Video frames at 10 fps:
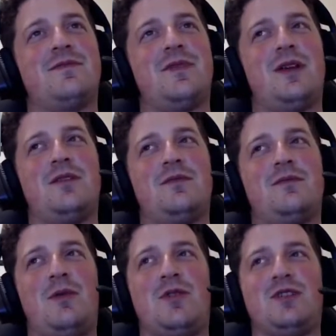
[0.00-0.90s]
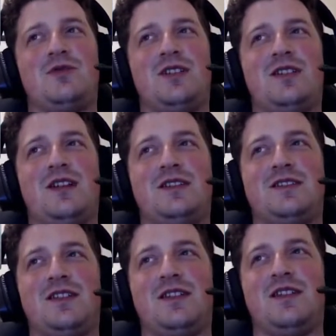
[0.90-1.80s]
But maybe Russell can tell us,
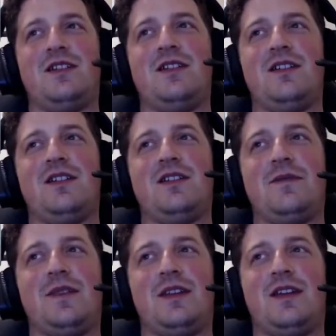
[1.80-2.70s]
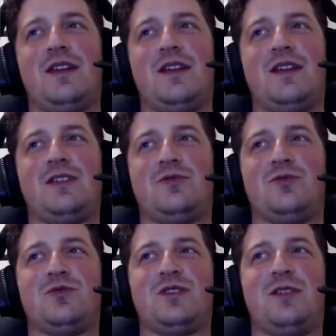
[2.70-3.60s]
is the
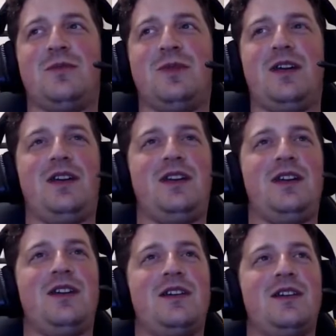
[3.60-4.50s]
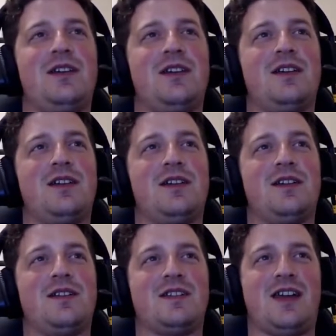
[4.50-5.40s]
rules going to be,
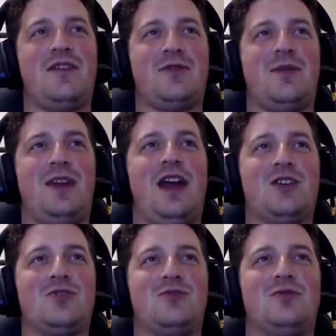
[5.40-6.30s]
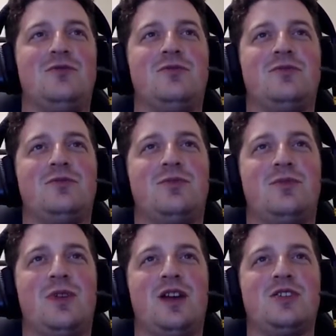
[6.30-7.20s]
does it have to be an actual
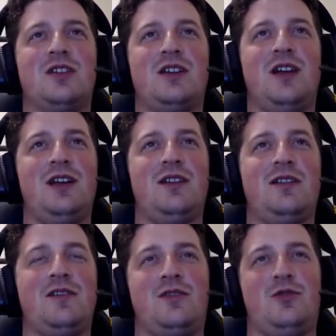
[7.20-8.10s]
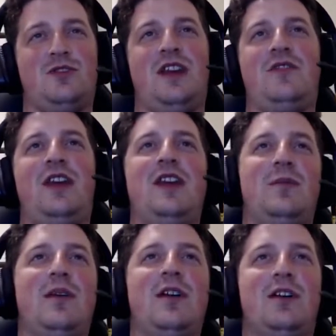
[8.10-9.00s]
production car? Or does it have to end
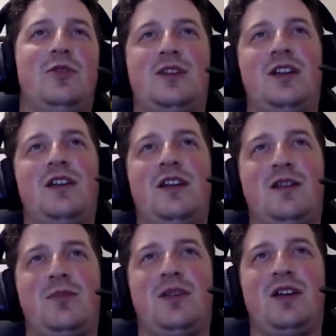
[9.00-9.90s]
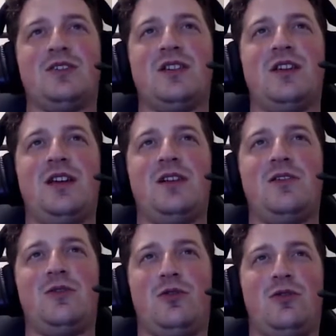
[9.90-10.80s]
up looking like a production car?
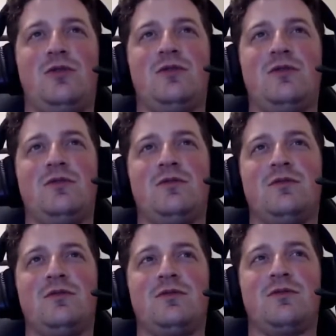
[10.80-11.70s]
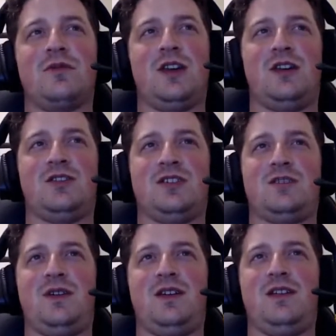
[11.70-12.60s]
Or can it
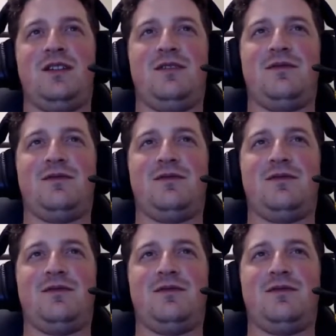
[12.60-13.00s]
just be,